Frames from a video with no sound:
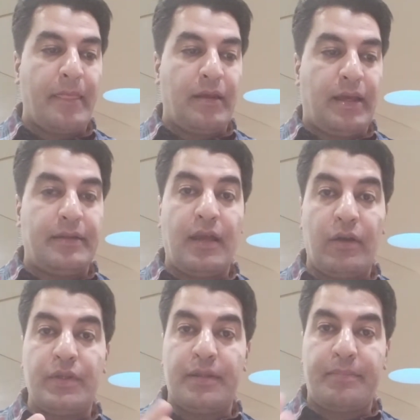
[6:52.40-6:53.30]
and
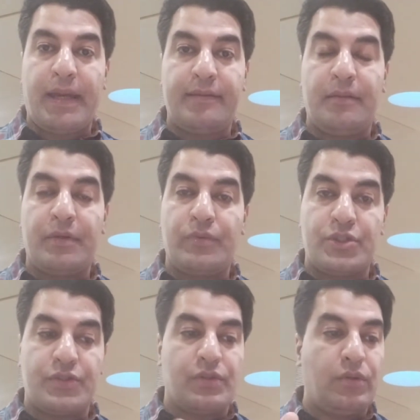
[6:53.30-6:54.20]
now in the pandemic
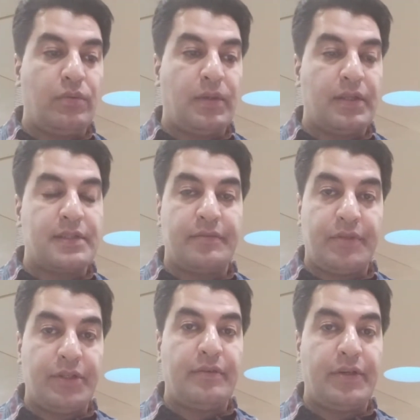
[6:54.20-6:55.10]
which is a global it's
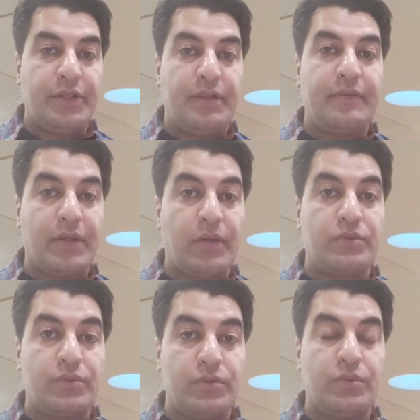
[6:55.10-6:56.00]
very very difficult
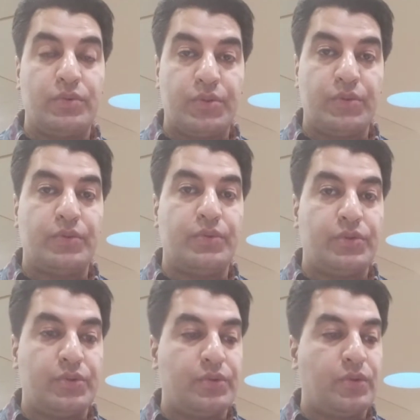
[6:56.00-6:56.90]
to to
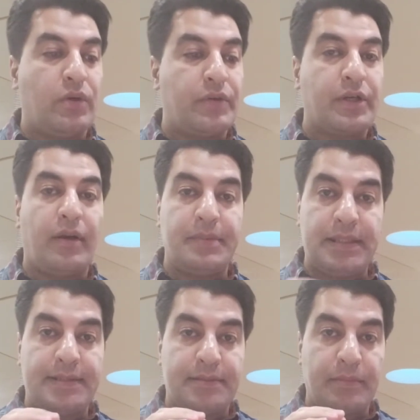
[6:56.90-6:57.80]
to overcome
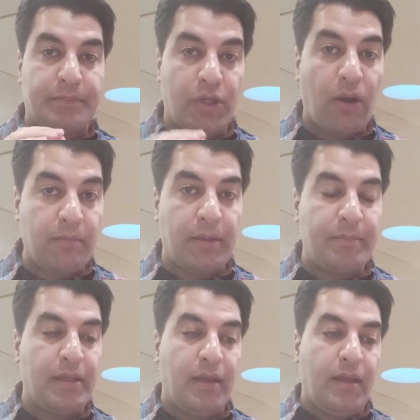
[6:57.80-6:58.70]
this problem
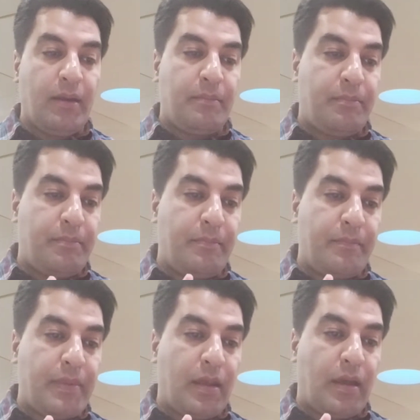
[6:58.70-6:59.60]

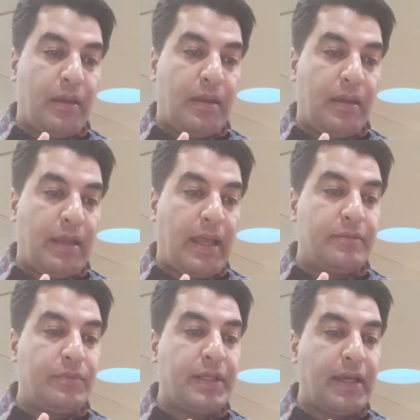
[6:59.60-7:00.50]
uh,
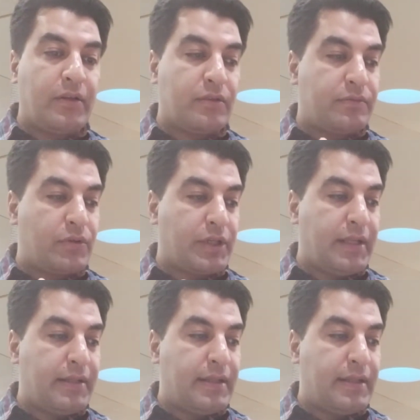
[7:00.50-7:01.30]
and we cannot forget that